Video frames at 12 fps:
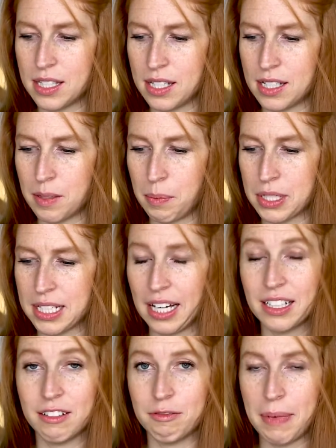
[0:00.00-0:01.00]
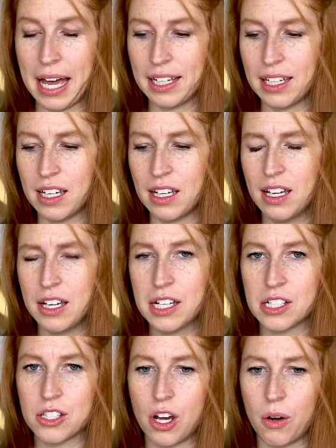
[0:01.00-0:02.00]
is a protective backing,
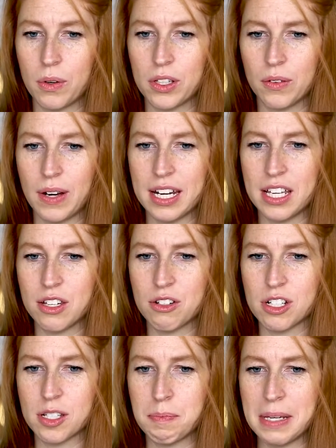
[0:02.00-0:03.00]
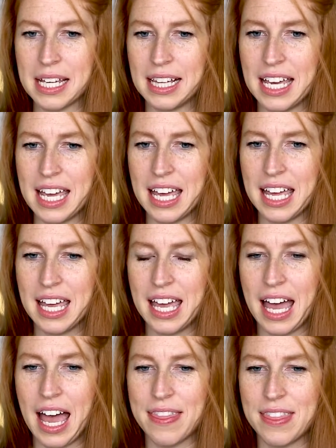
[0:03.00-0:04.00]
so when you're ready you just peel it,
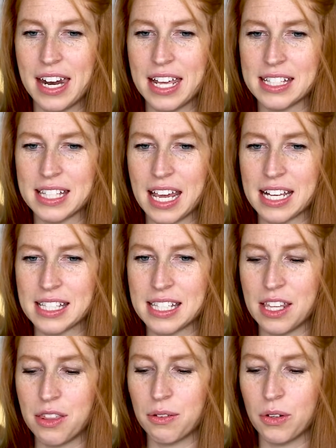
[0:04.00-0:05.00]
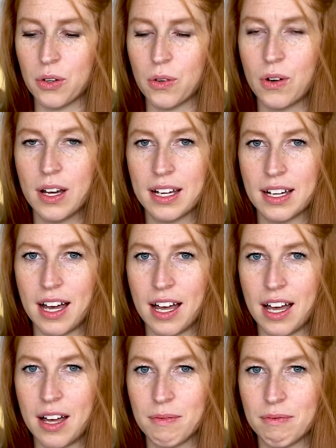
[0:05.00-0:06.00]
and then it's a see-through
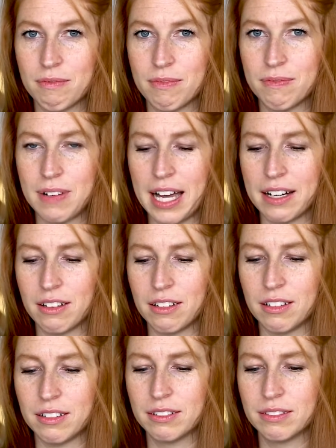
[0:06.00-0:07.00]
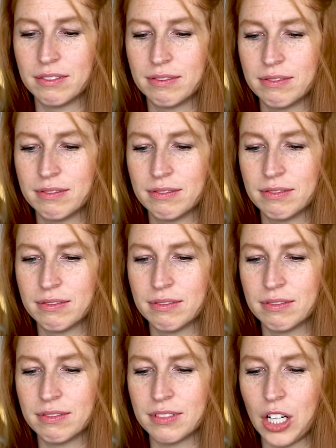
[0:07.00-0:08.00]
vinyl
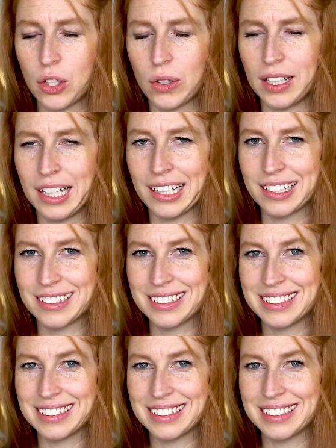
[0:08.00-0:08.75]
acrylic